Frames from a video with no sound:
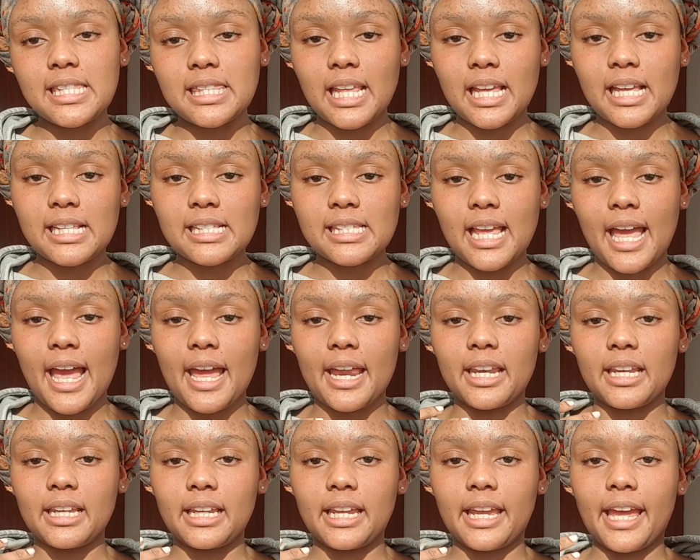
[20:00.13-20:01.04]
things
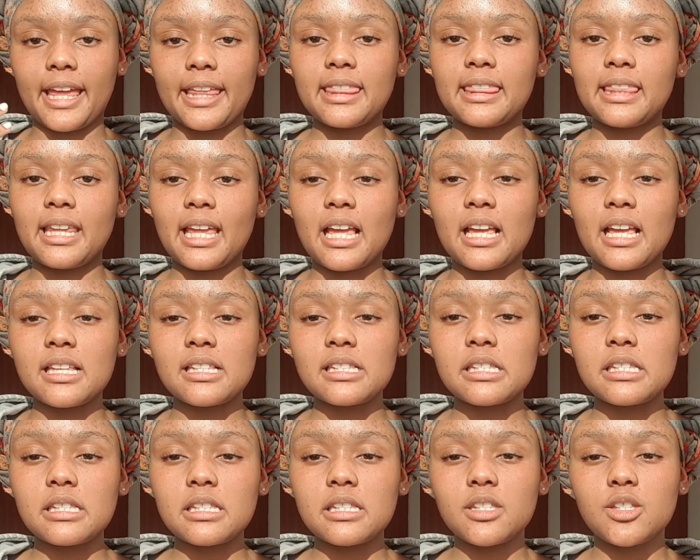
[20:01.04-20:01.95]
and get
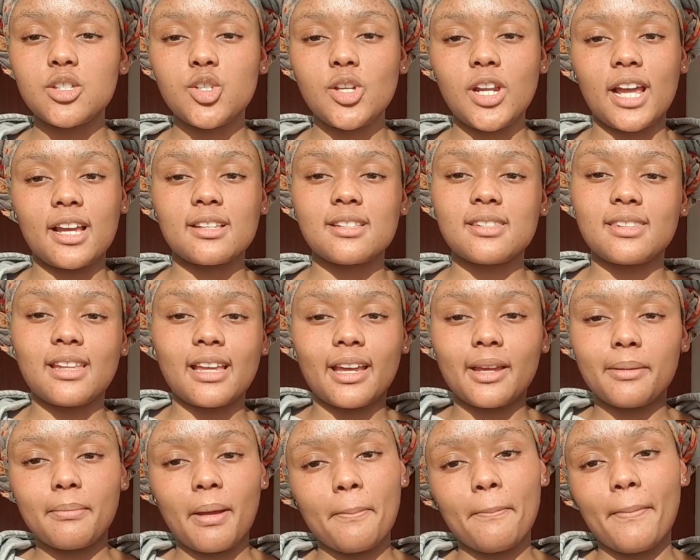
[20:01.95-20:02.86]
things to like stick
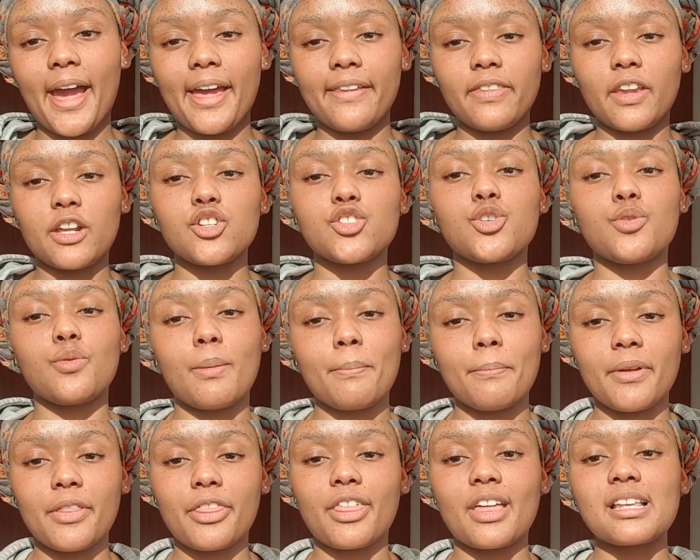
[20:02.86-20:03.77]
in my mind and to
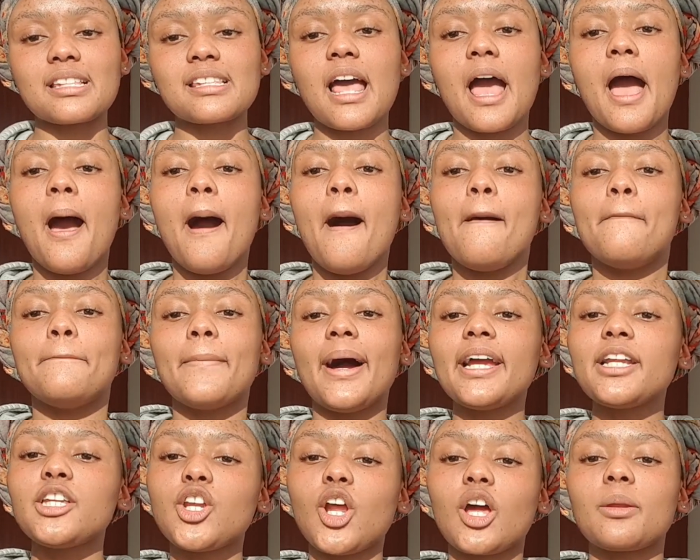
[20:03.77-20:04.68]
remember things
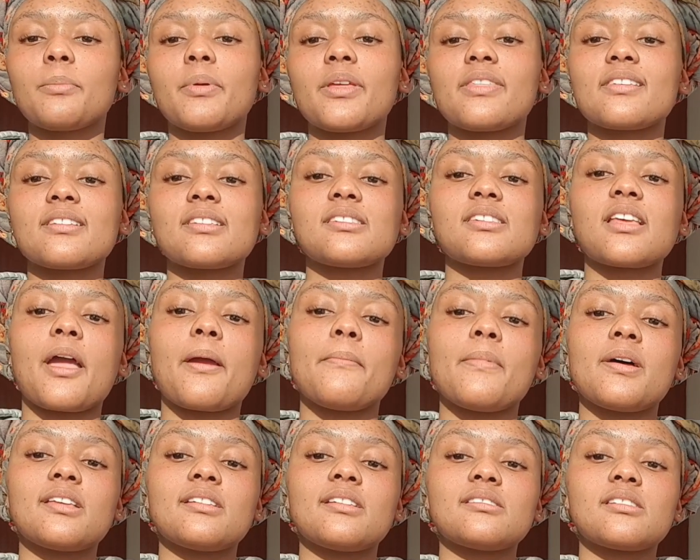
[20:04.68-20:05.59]
might not be the
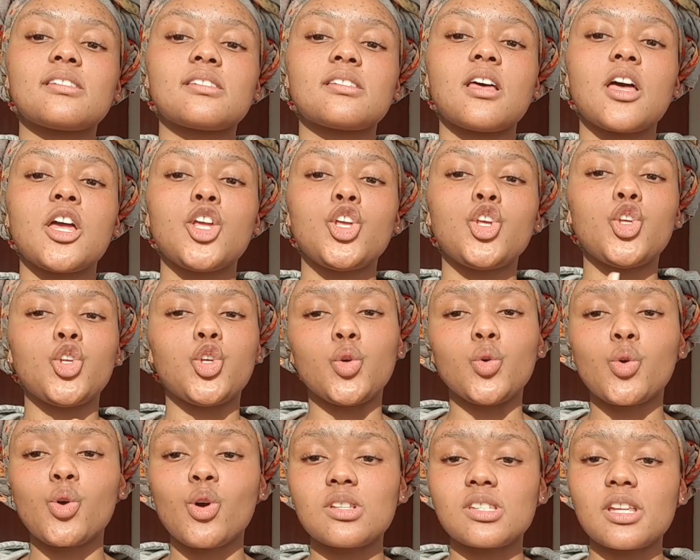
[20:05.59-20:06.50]
same as
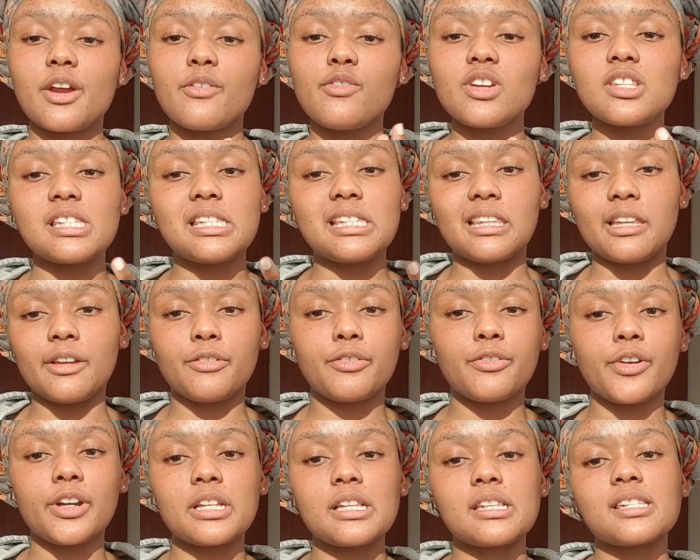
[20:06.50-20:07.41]
you, because everyone's
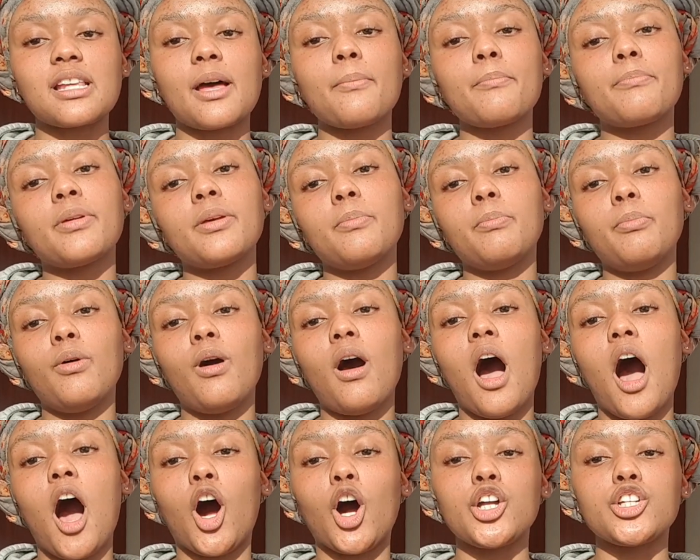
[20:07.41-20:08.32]
different. Some people
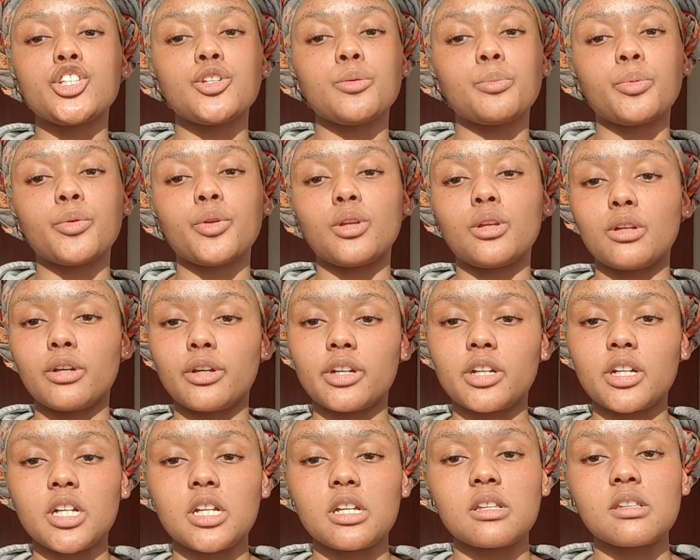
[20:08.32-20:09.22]
are audible
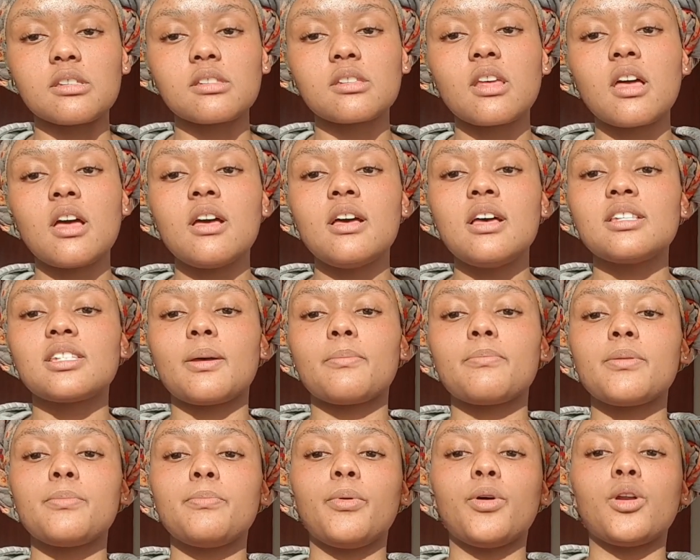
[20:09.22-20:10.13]
learners, some
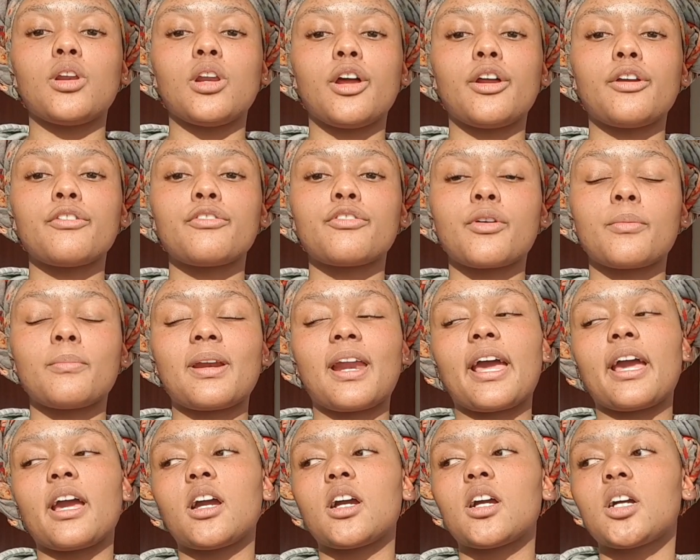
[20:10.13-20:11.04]
people learn from
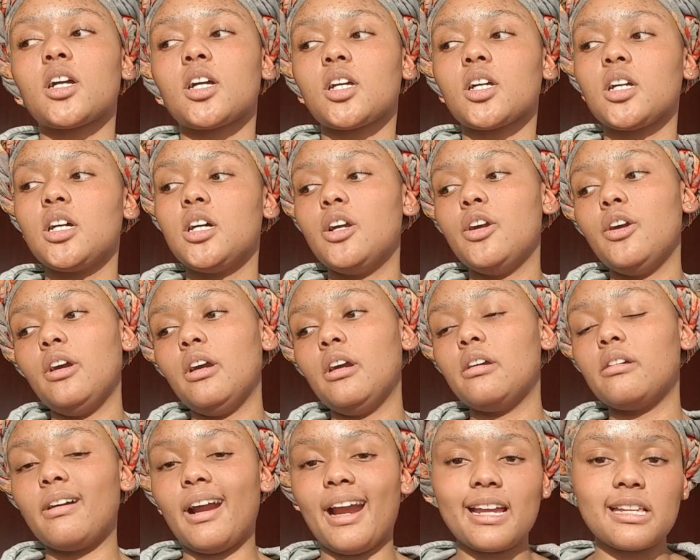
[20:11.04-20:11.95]
like
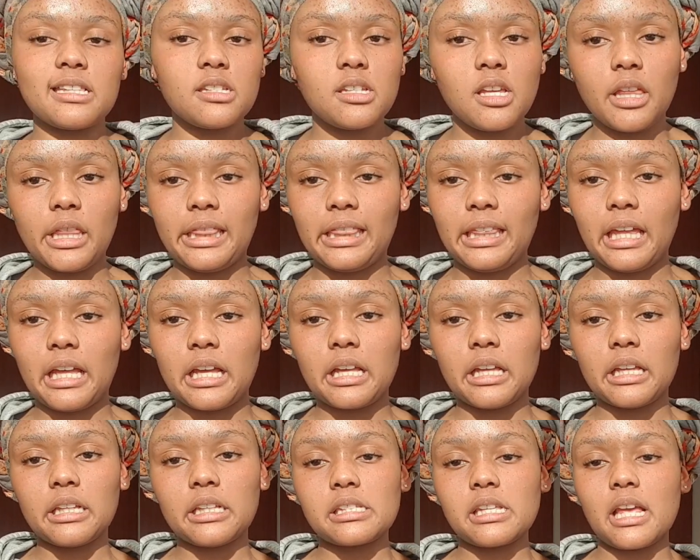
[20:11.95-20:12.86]
writing
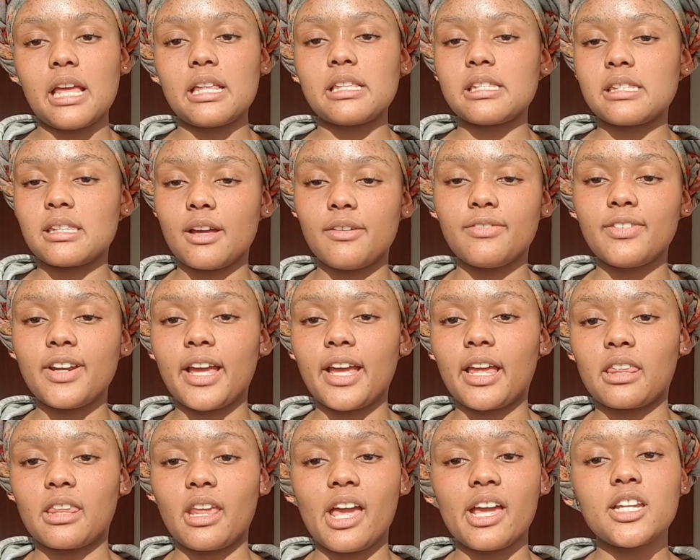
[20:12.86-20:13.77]
things and stuff
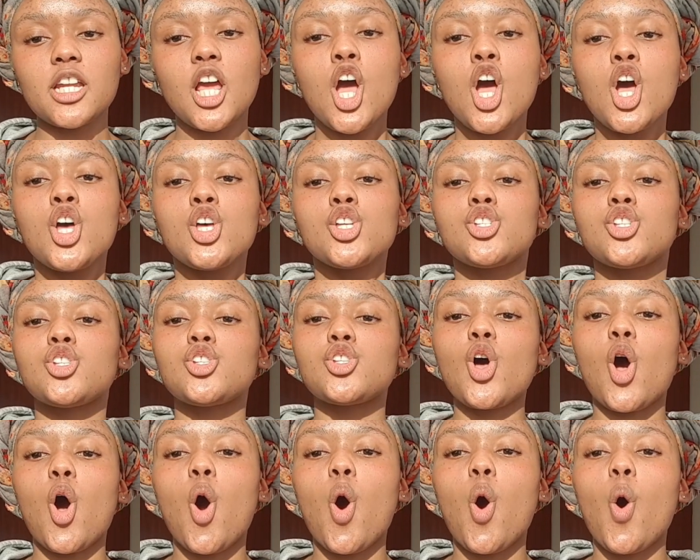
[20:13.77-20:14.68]
like that.
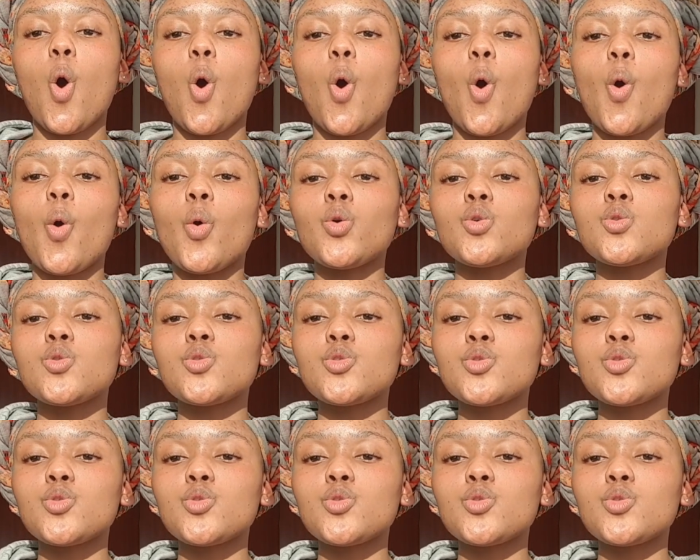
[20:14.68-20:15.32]
So